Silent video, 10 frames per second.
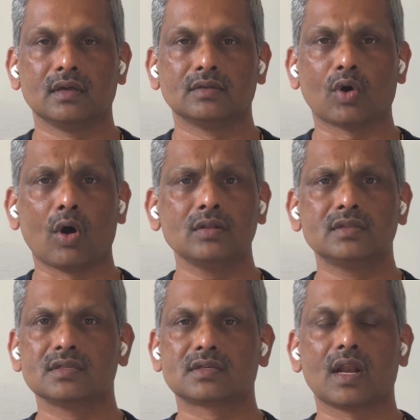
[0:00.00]
So all
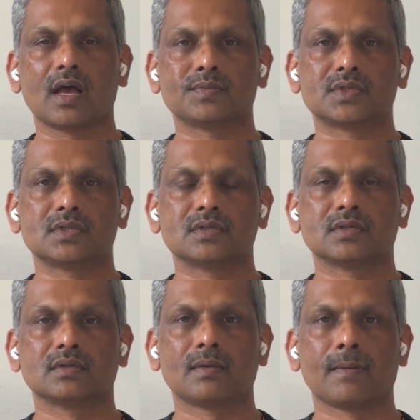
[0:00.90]
these clubs'
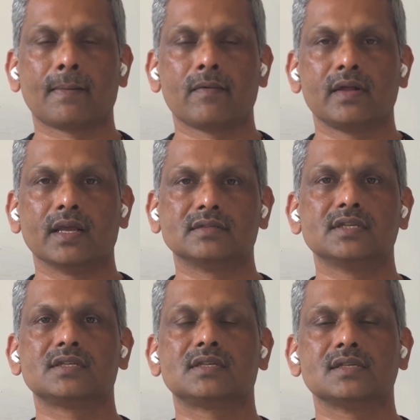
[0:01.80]

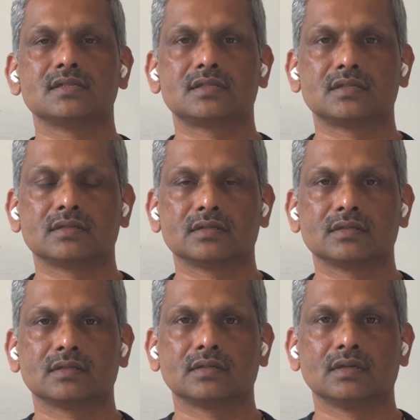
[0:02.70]
existence,
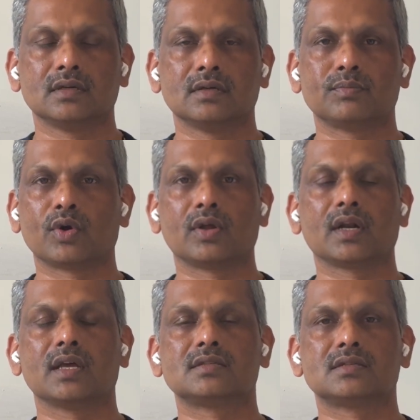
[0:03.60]

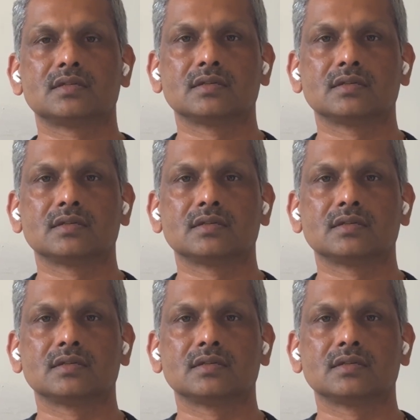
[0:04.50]
progress